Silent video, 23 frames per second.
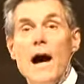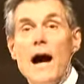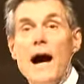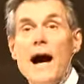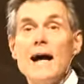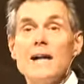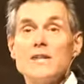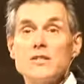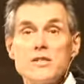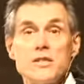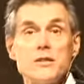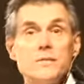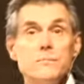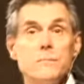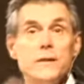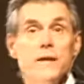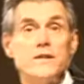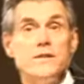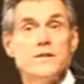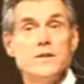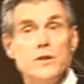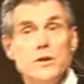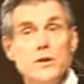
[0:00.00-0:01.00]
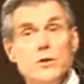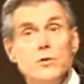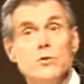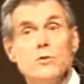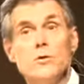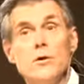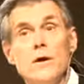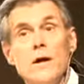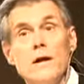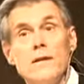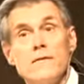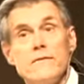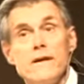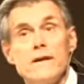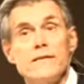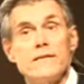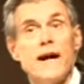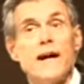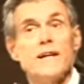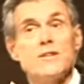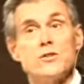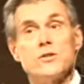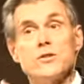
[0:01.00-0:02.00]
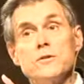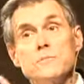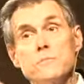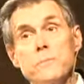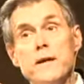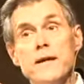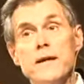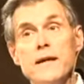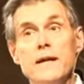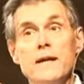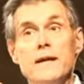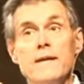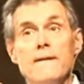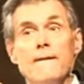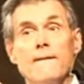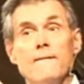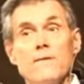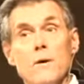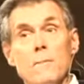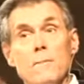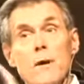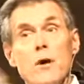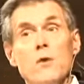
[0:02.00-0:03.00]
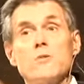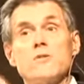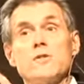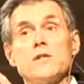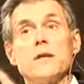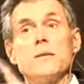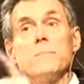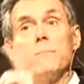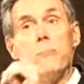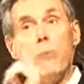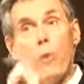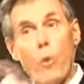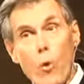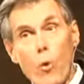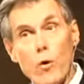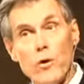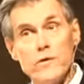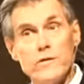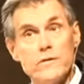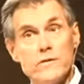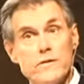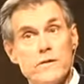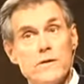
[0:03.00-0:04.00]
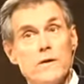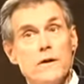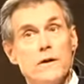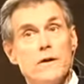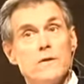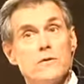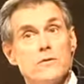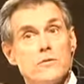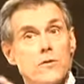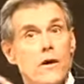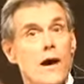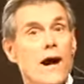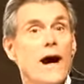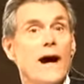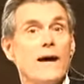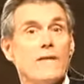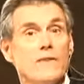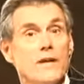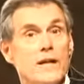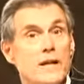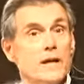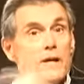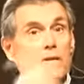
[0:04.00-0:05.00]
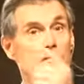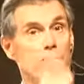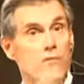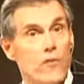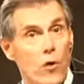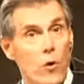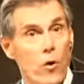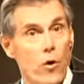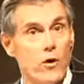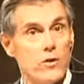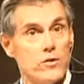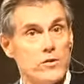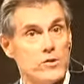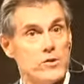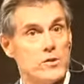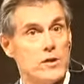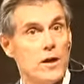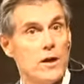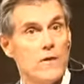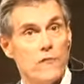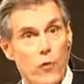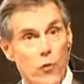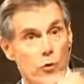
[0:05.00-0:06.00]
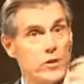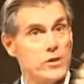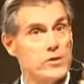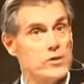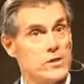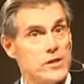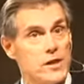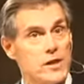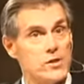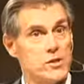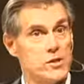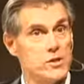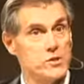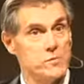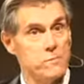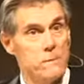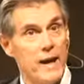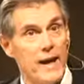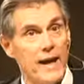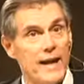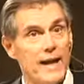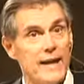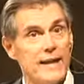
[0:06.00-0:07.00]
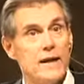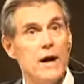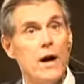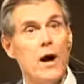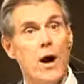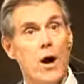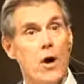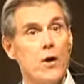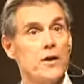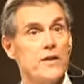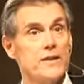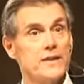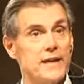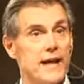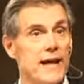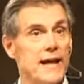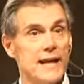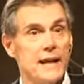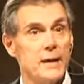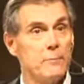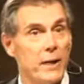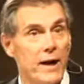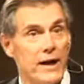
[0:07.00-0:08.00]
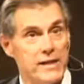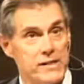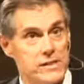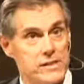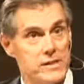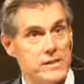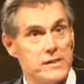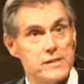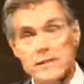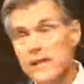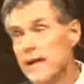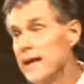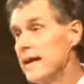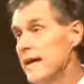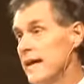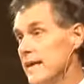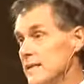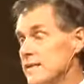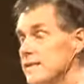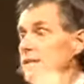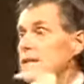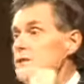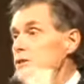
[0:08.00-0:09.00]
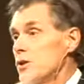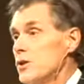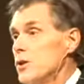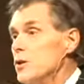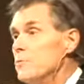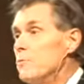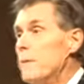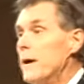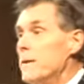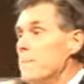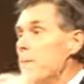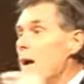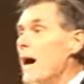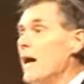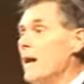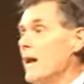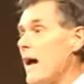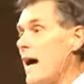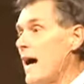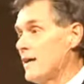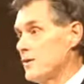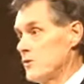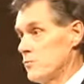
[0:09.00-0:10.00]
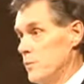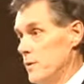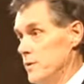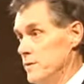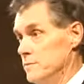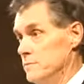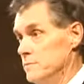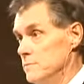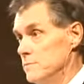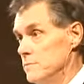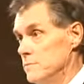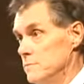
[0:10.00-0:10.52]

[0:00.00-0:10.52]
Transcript: I submit to you that that should be the most important driving force for decisions made on a daily basis is this could be my last one.